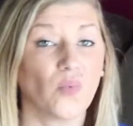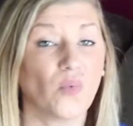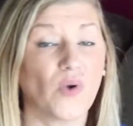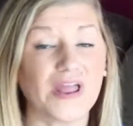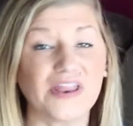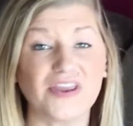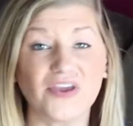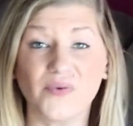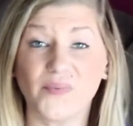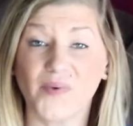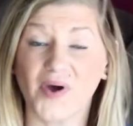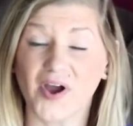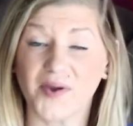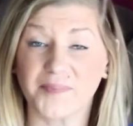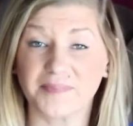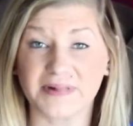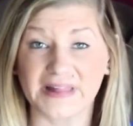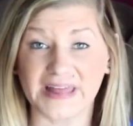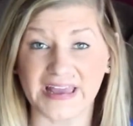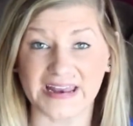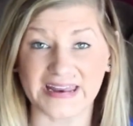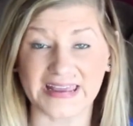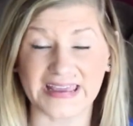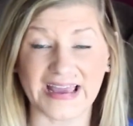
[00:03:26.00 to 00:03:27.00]
When you are
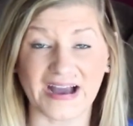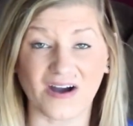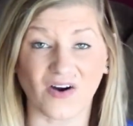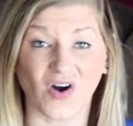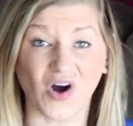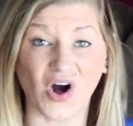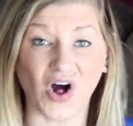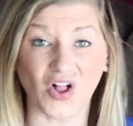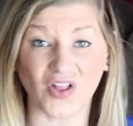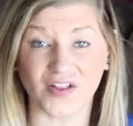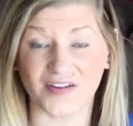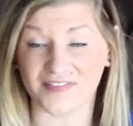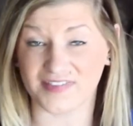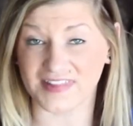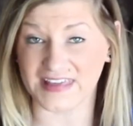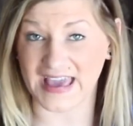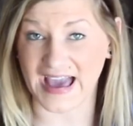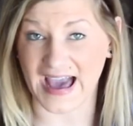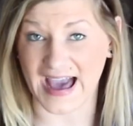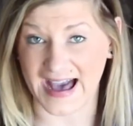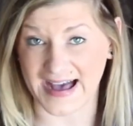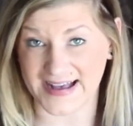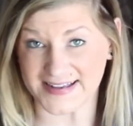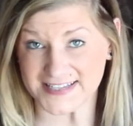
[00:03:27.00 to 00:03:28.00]
planning out all of the
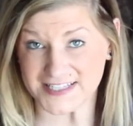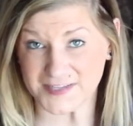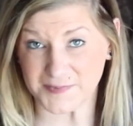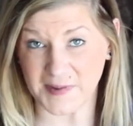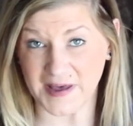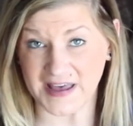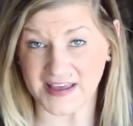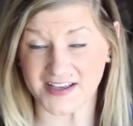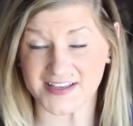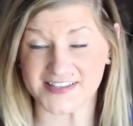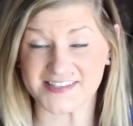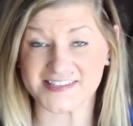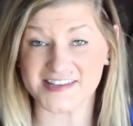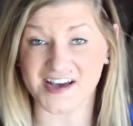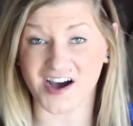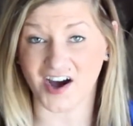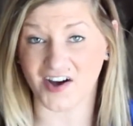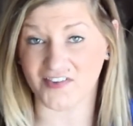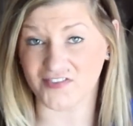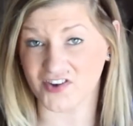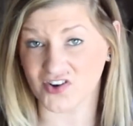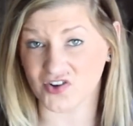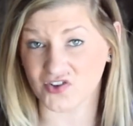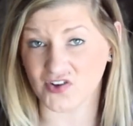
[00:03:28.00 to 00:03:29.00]
aspects
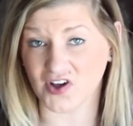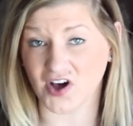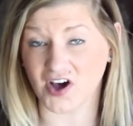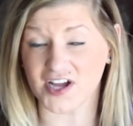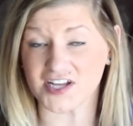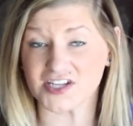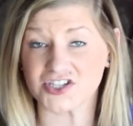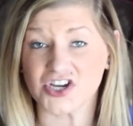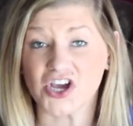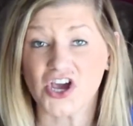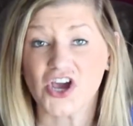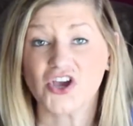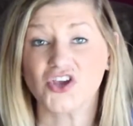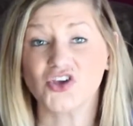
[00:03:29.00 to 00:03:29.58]
of your launch,